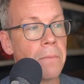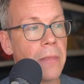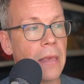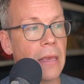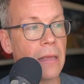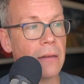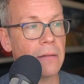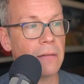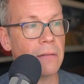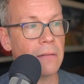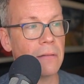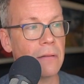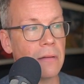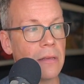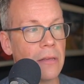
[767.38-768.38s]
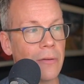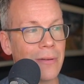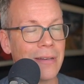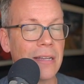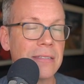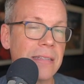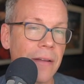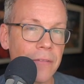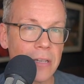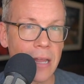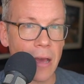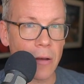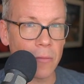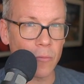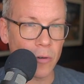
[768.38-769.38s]
It you know, it doesn't have a
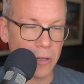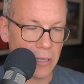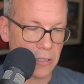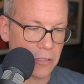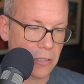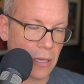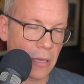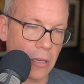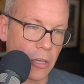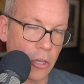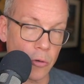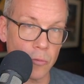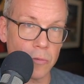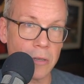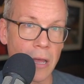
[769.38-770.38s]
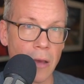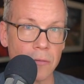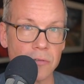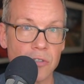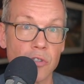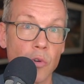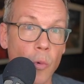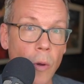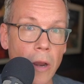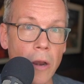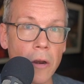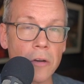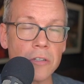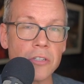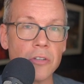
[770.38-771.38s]
town, one of these like cute town
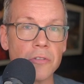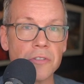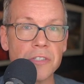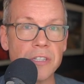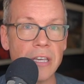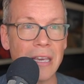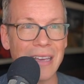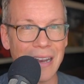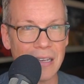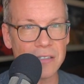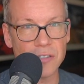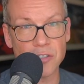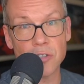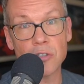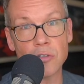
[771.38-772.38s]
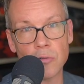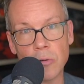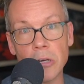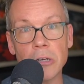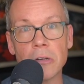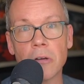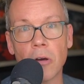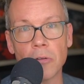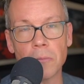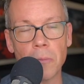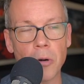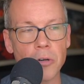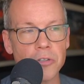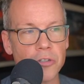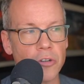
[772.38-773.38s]
squares you'll see. It has a street called
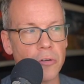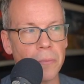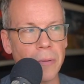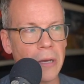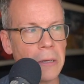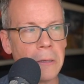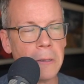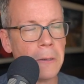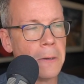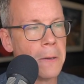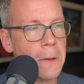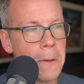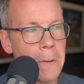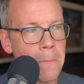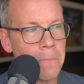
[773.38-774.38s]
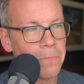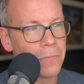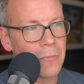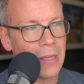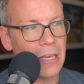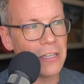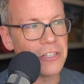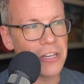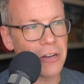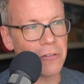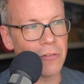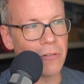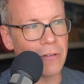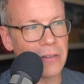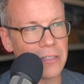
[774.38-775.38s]
Mercer, but in
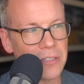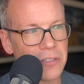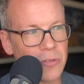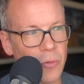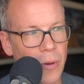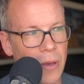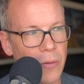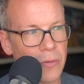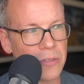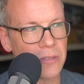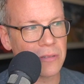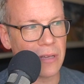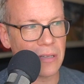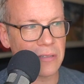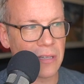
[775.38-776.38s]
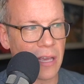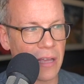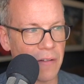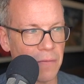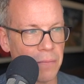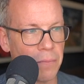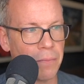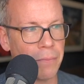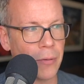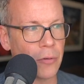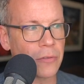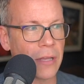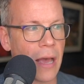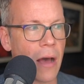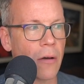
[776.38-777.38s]
general, it just the way it was has kind of
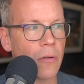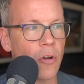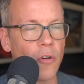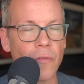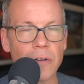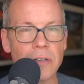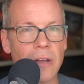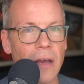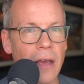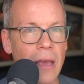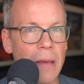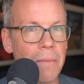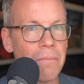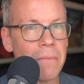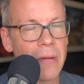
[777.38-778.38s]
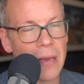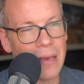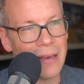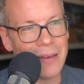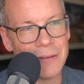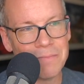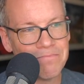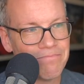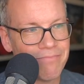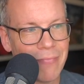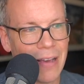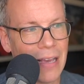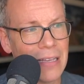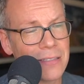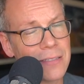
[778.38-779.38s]
built out over time.
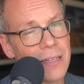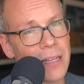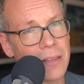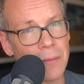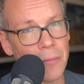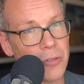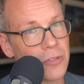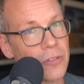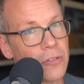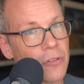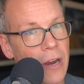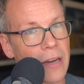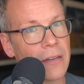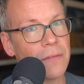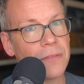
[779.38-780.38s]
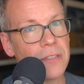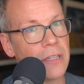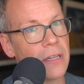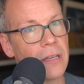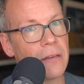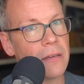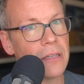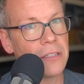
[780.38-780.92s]
It's not the most attractive city.